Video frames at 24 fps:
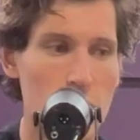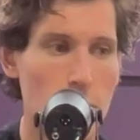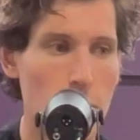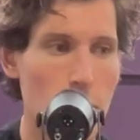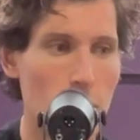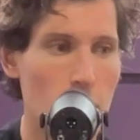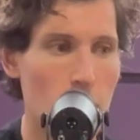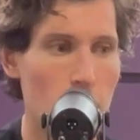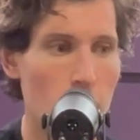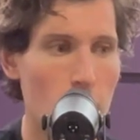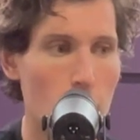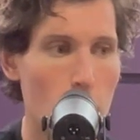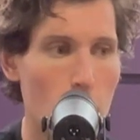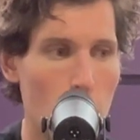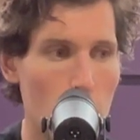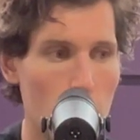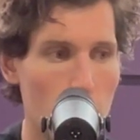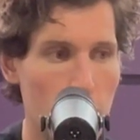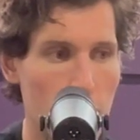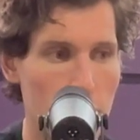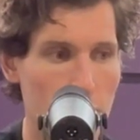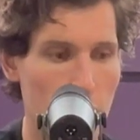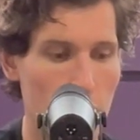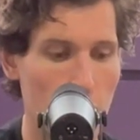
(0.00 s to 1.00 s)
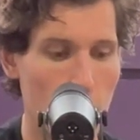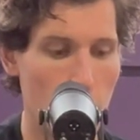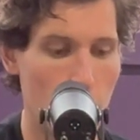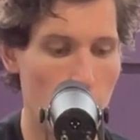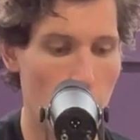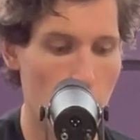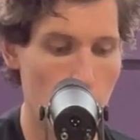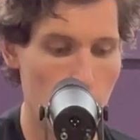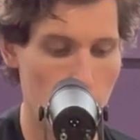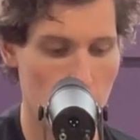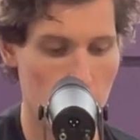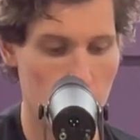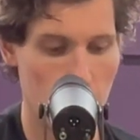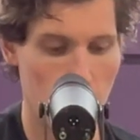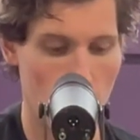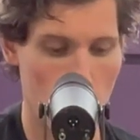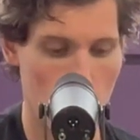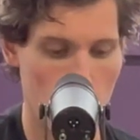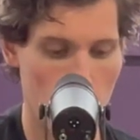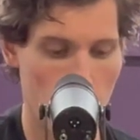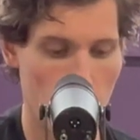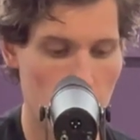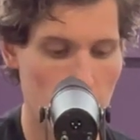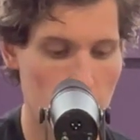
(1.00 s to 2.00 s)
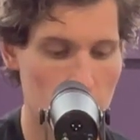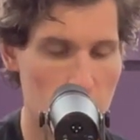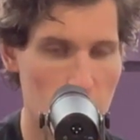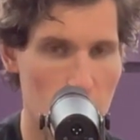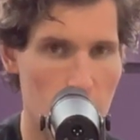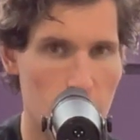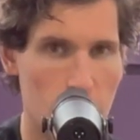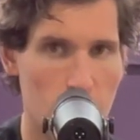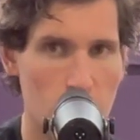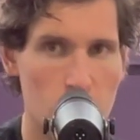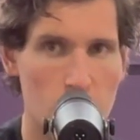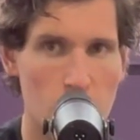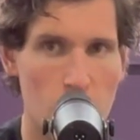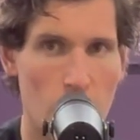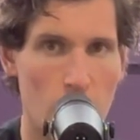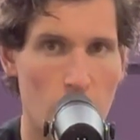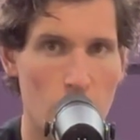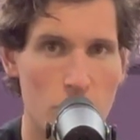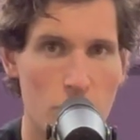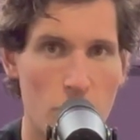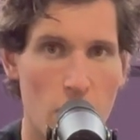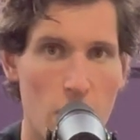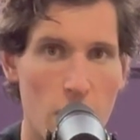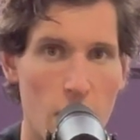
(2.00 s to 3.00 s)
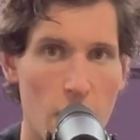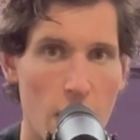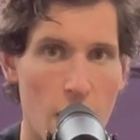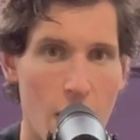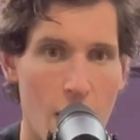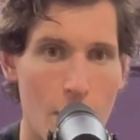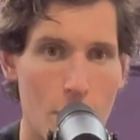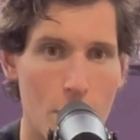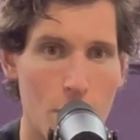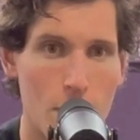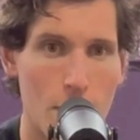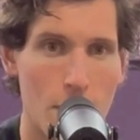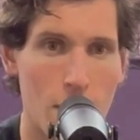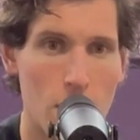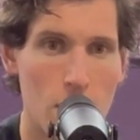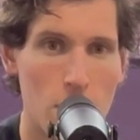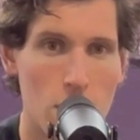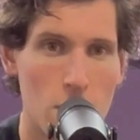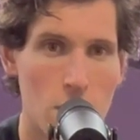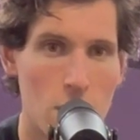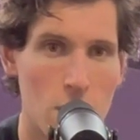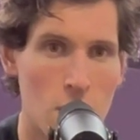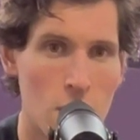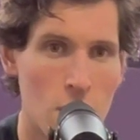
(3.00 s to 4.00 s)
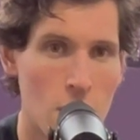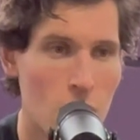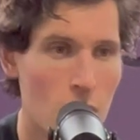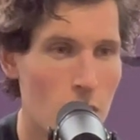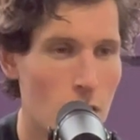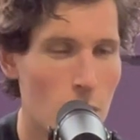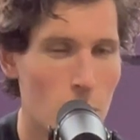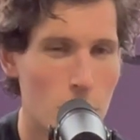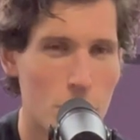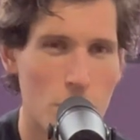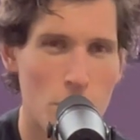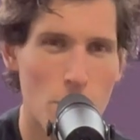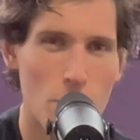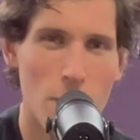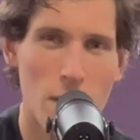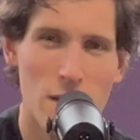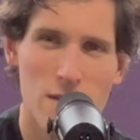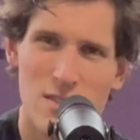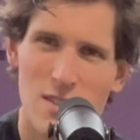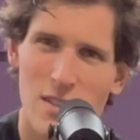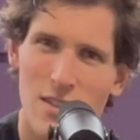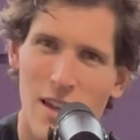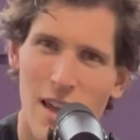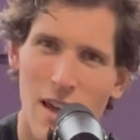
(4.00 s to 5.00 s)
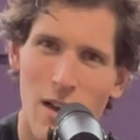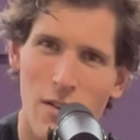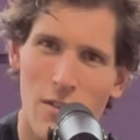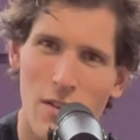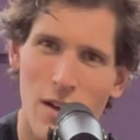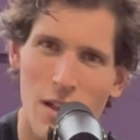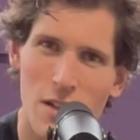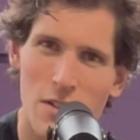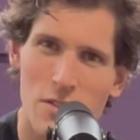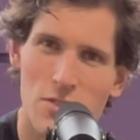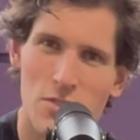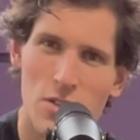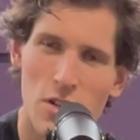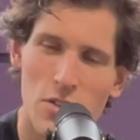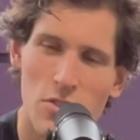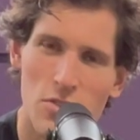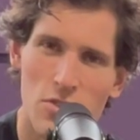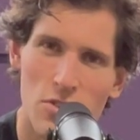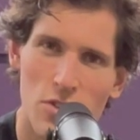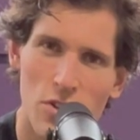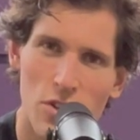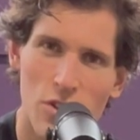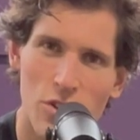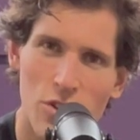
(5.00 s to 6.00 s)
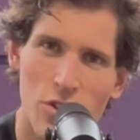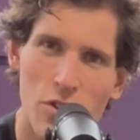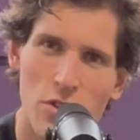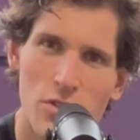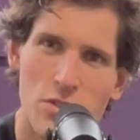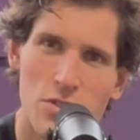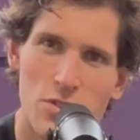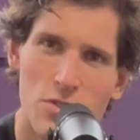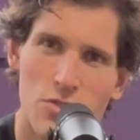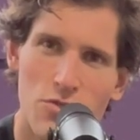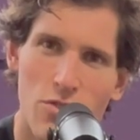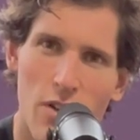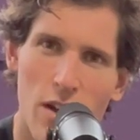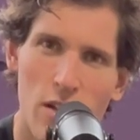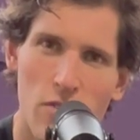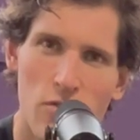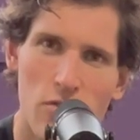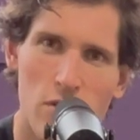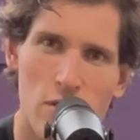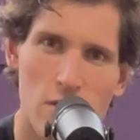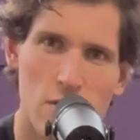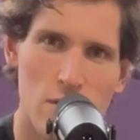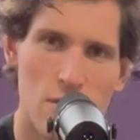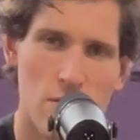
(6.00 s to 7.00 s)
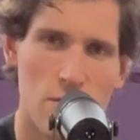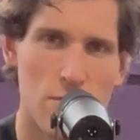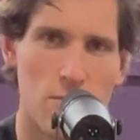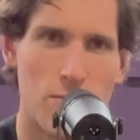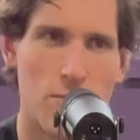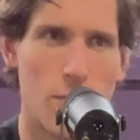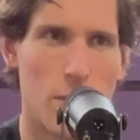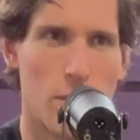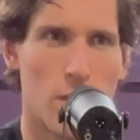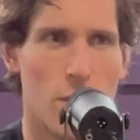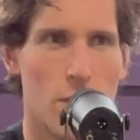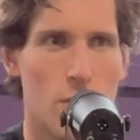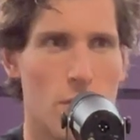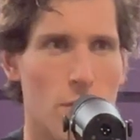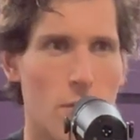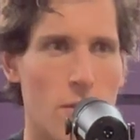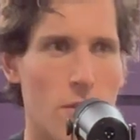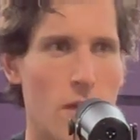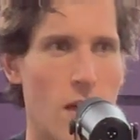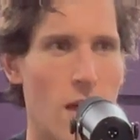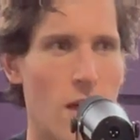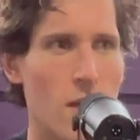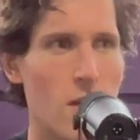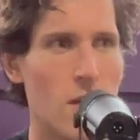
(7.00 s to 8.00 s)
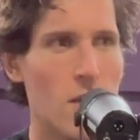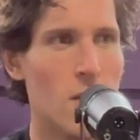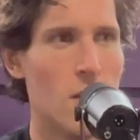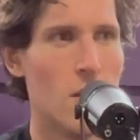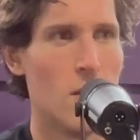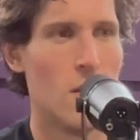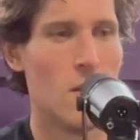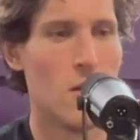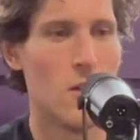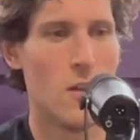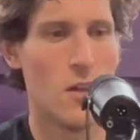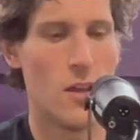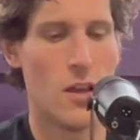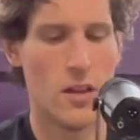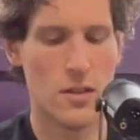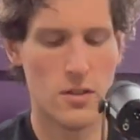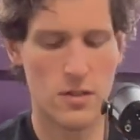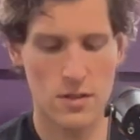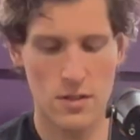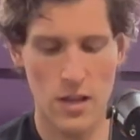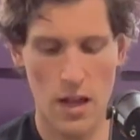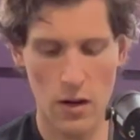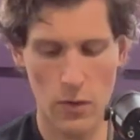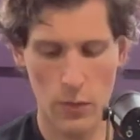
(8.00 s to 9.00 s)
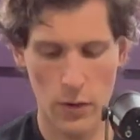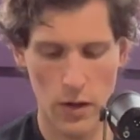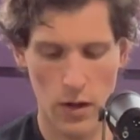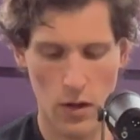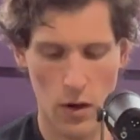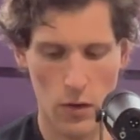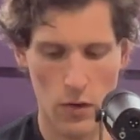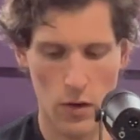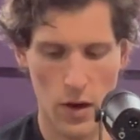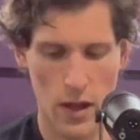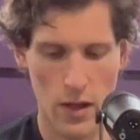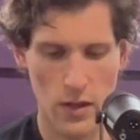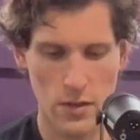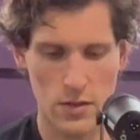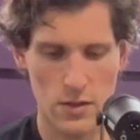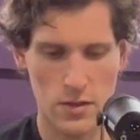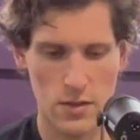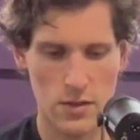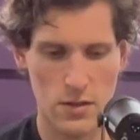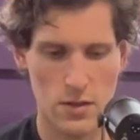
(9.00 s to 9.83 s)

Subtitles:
be an ego lifter where I'd put 4 plates on this thing and try to hammer them out. You're missing out on such good stretches when you do that. Instead, we go nice